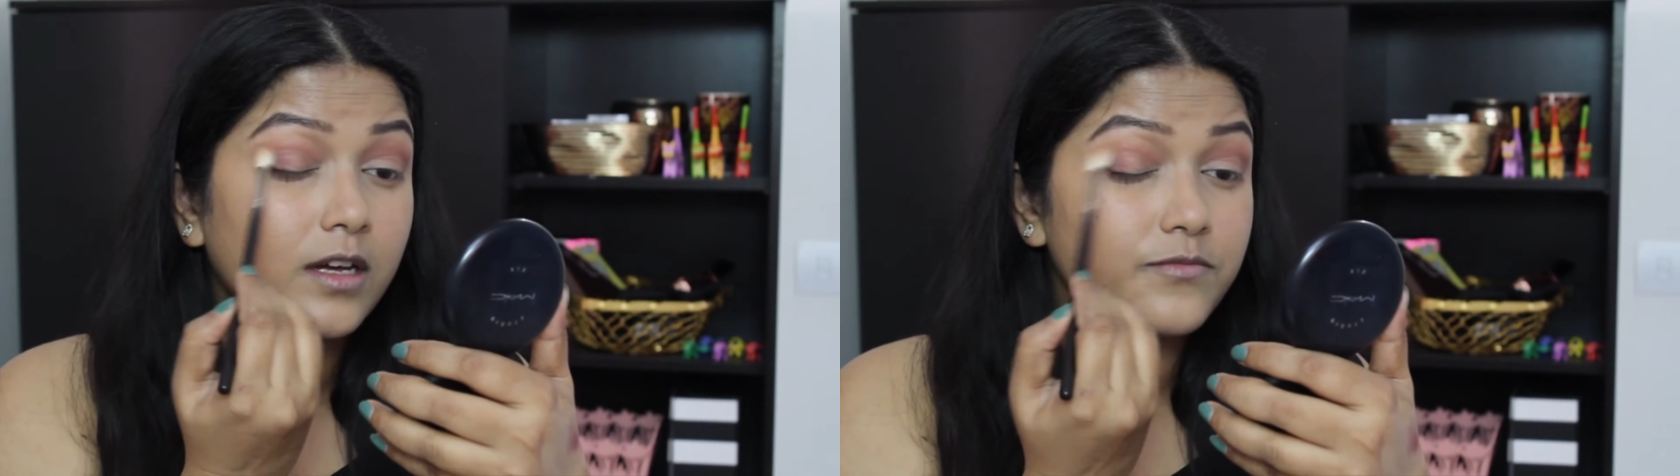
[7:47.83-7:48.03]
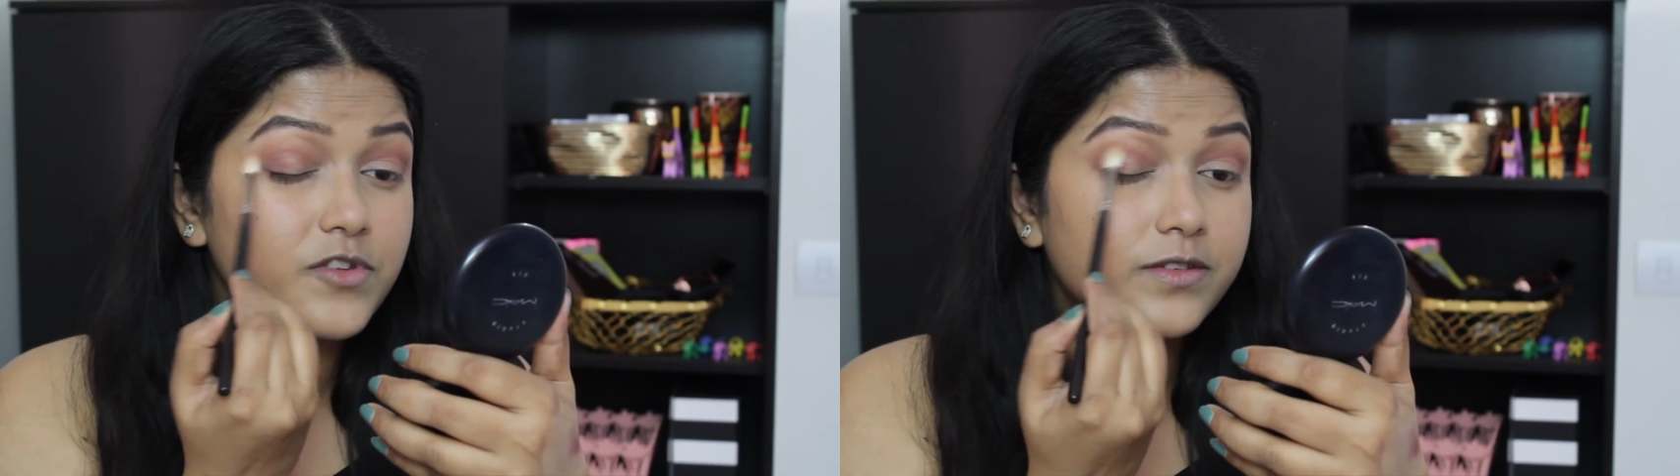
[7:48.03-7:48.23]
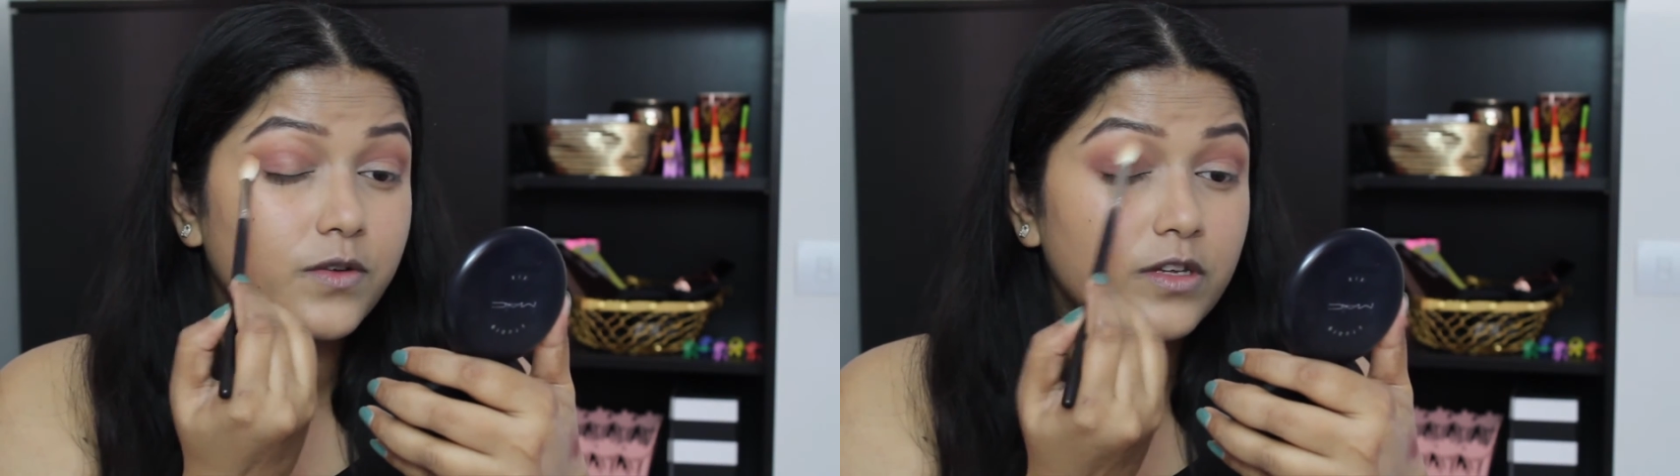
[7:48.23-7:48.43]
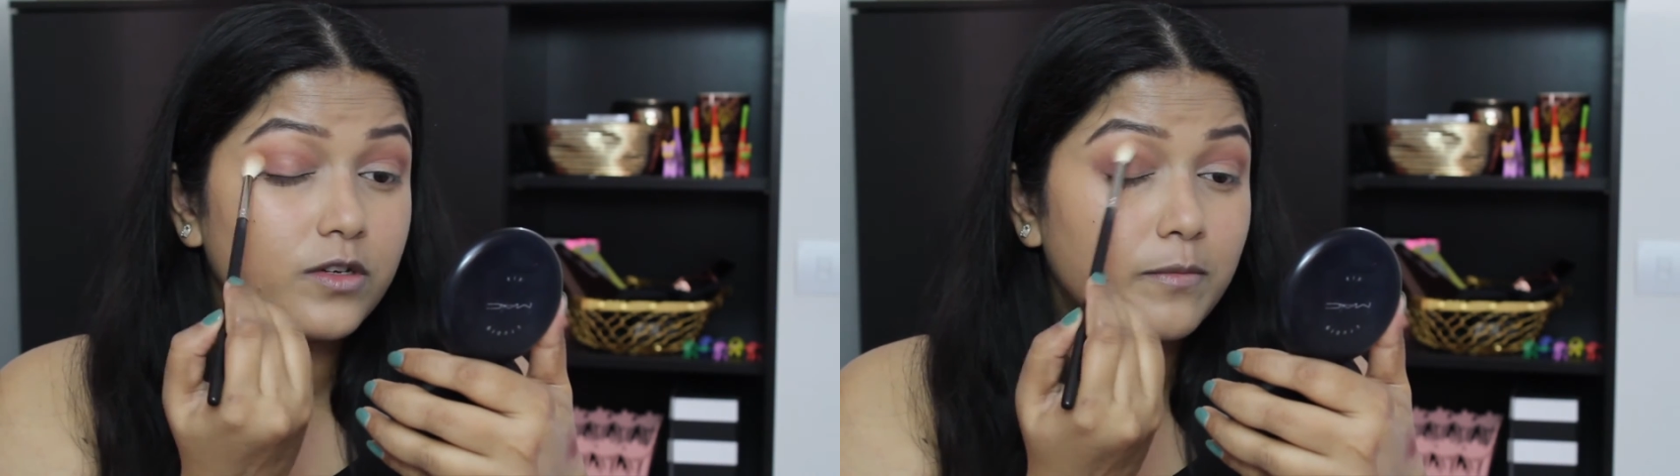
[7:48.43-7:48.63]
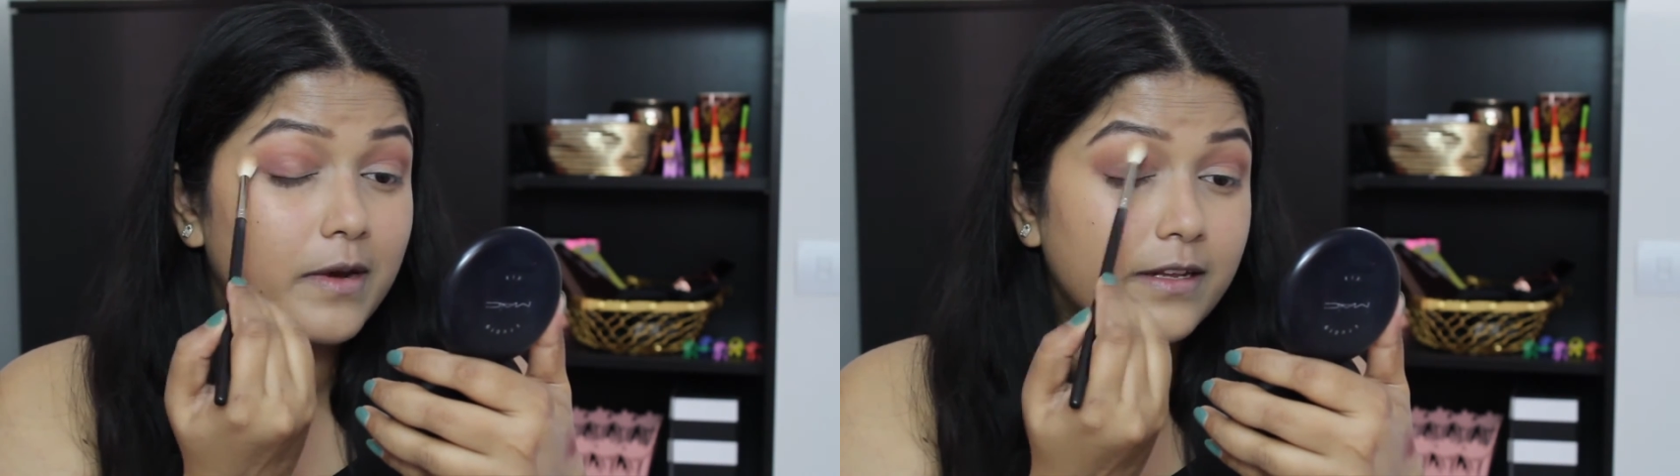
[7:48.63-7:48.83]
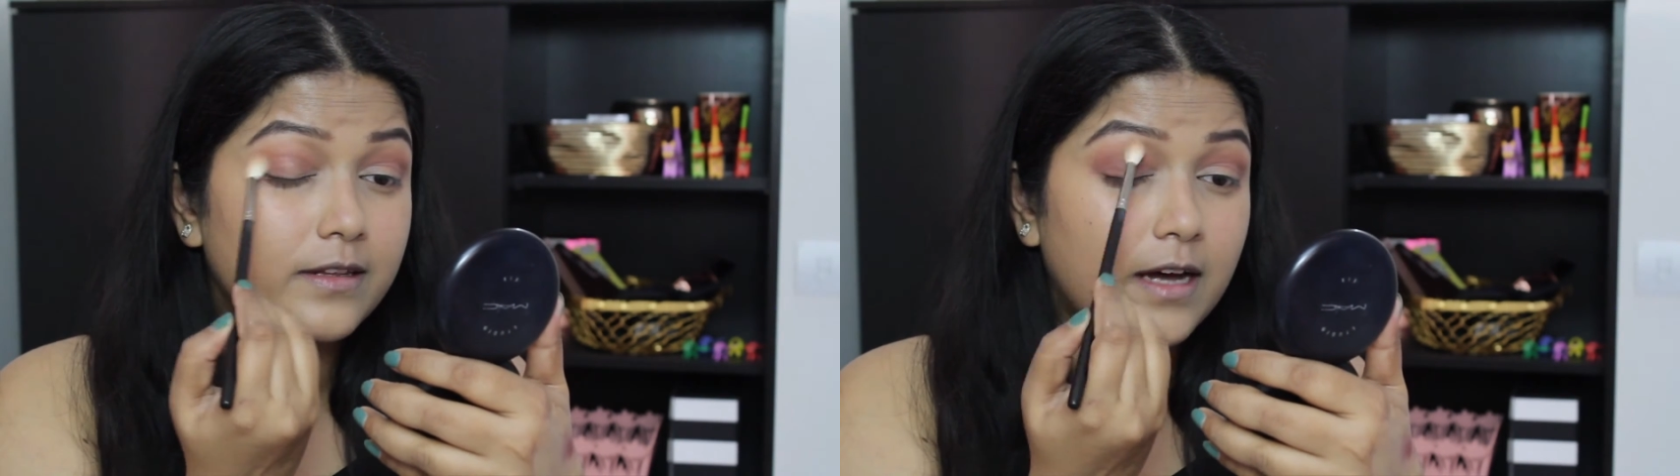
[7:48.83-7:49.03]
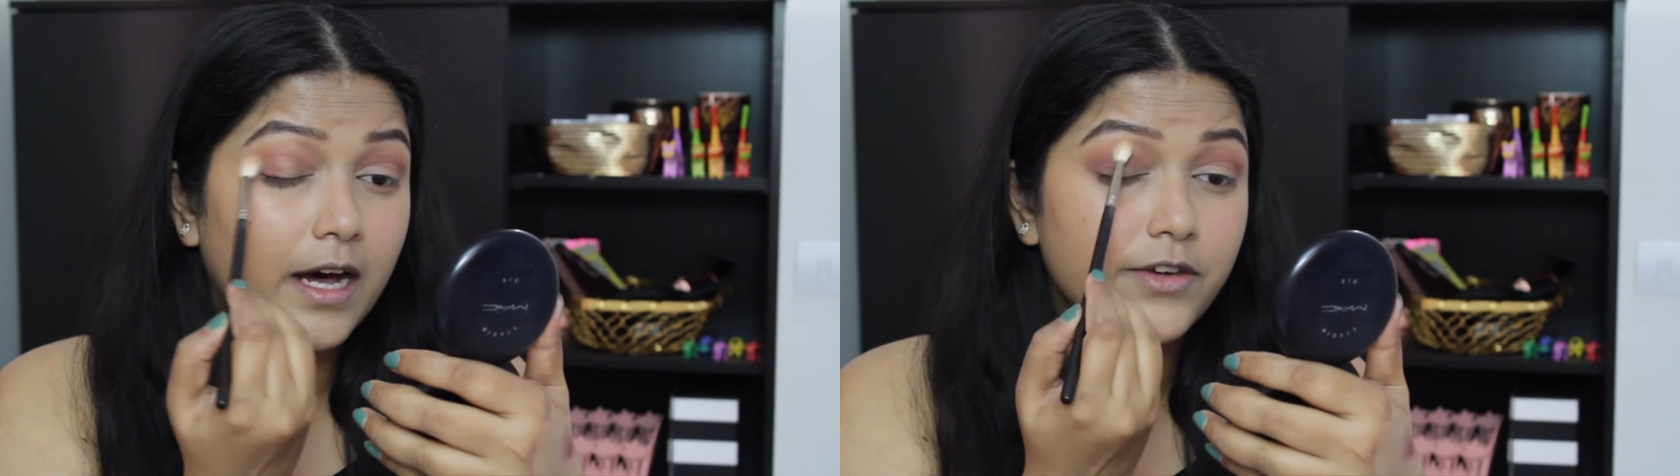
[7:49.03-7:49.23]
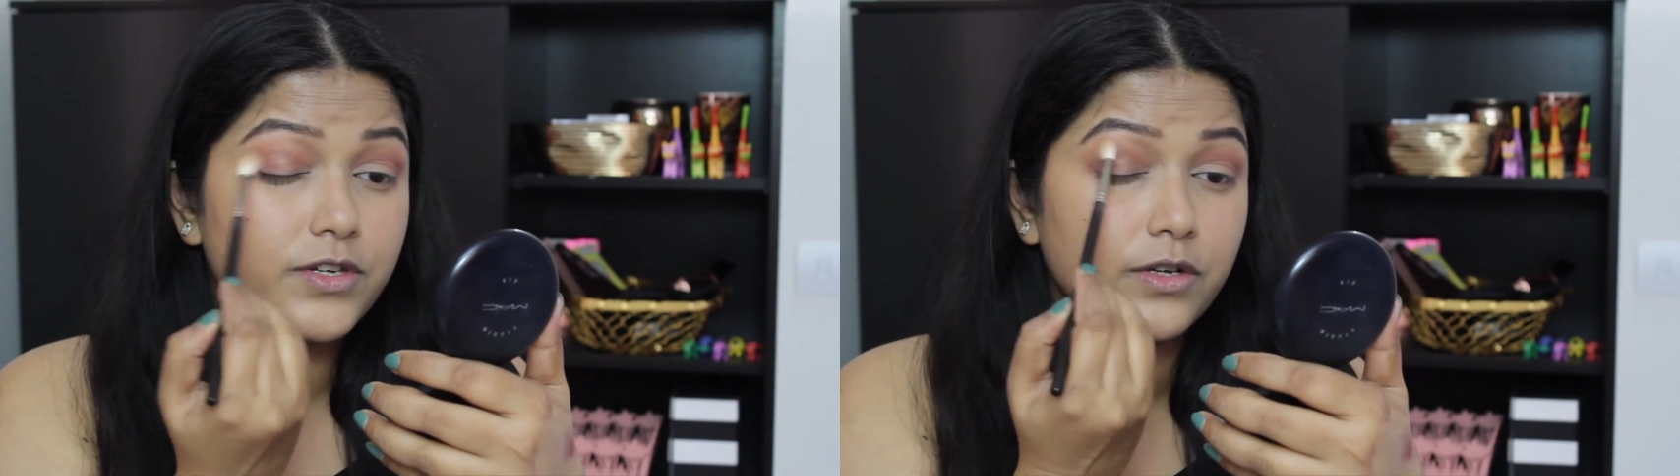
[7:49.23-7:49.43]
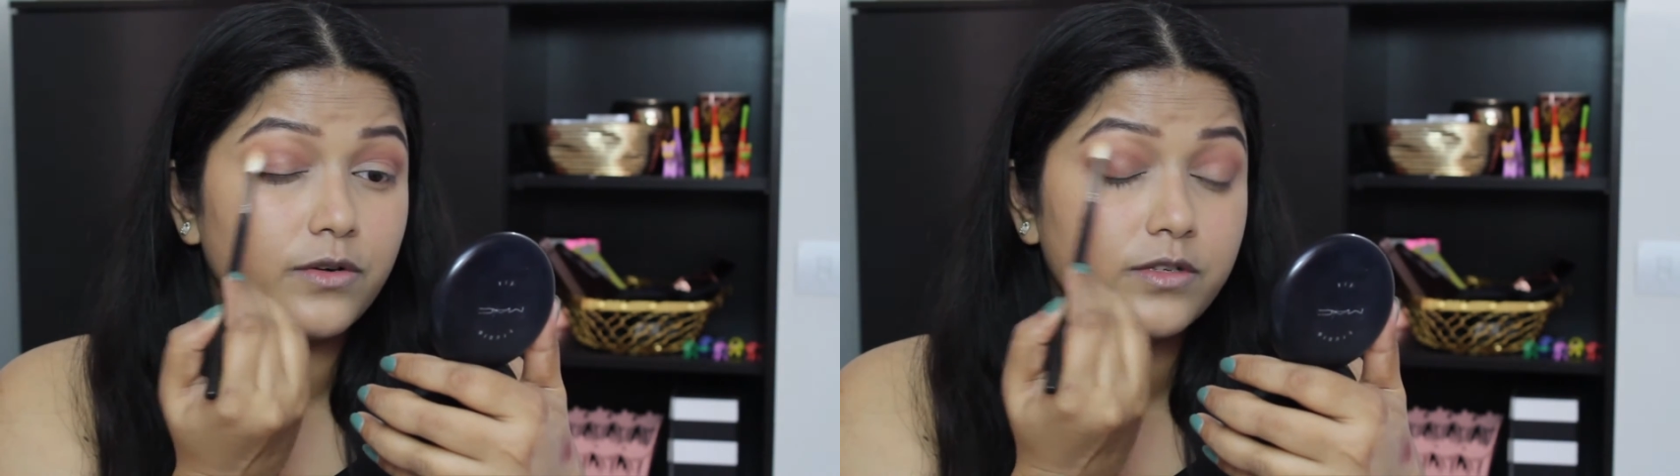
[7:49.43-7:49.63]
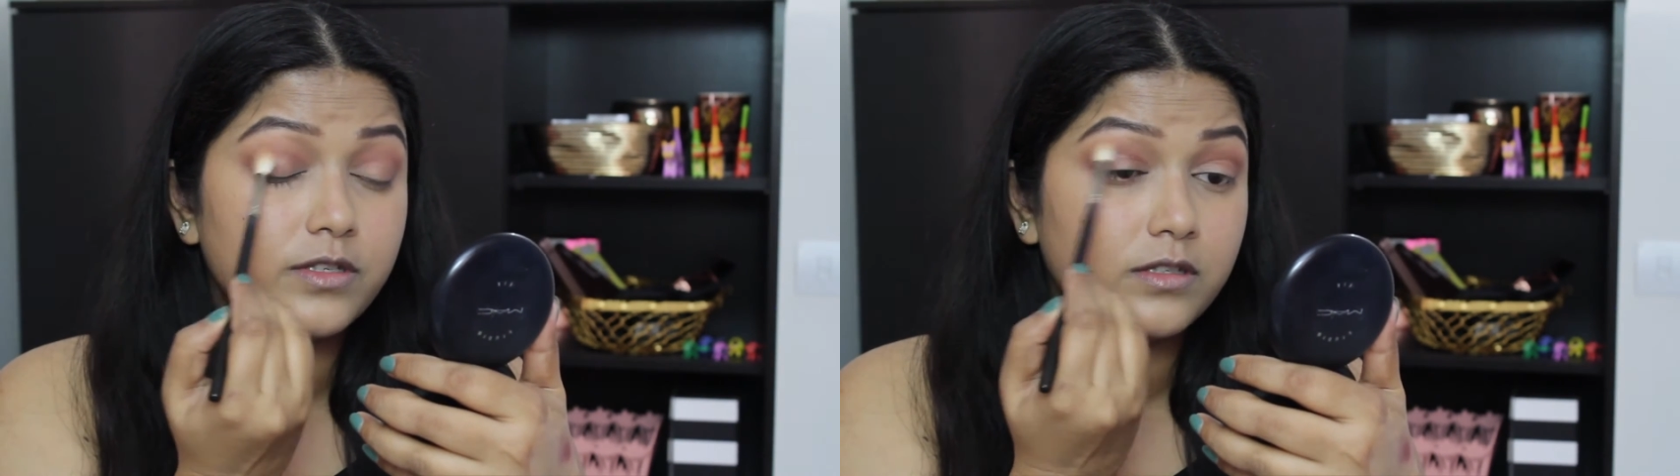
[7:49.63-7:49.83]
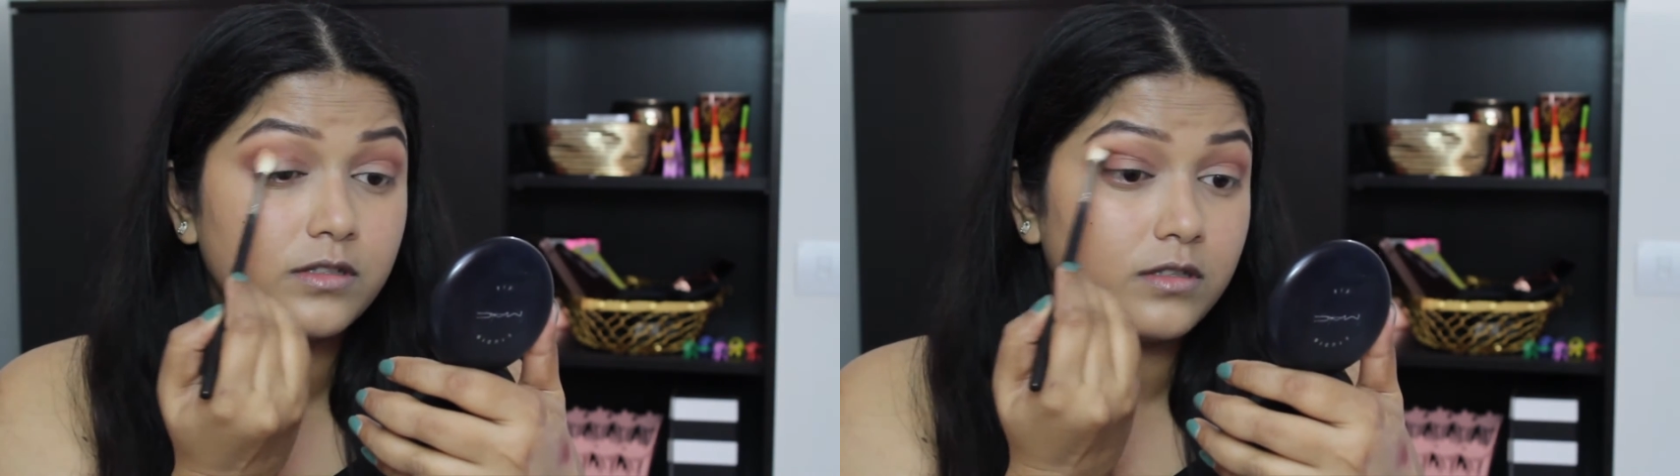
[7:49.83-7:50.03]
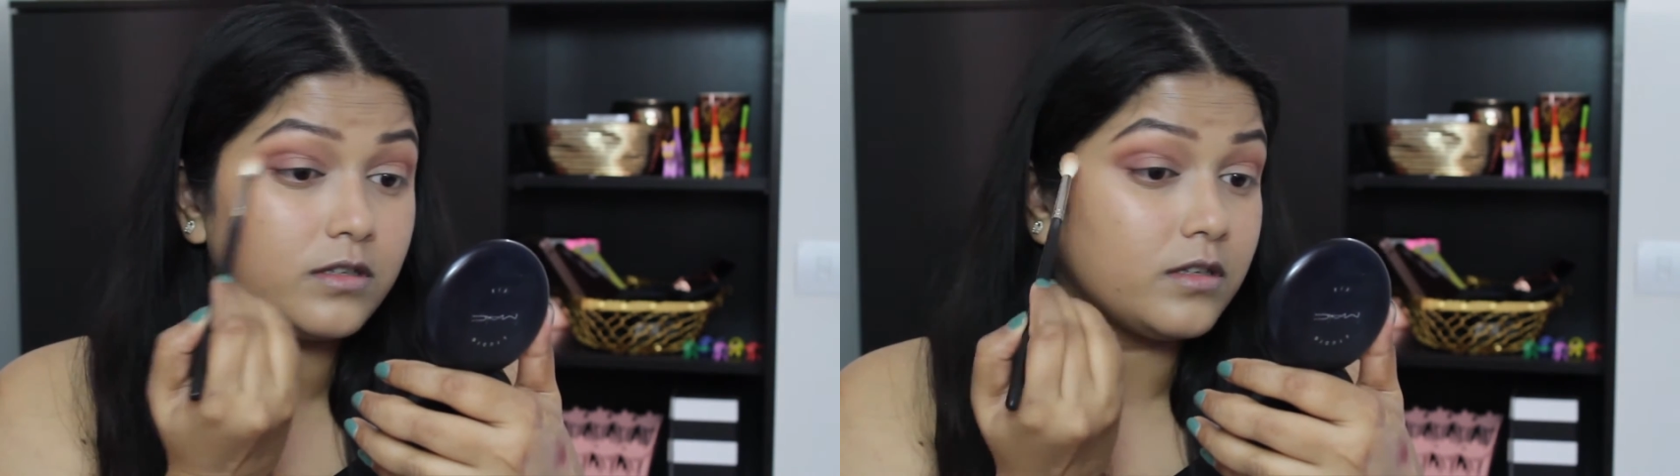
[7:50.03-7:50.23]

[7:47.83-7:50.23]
I'm just going to blend the eyeshadows.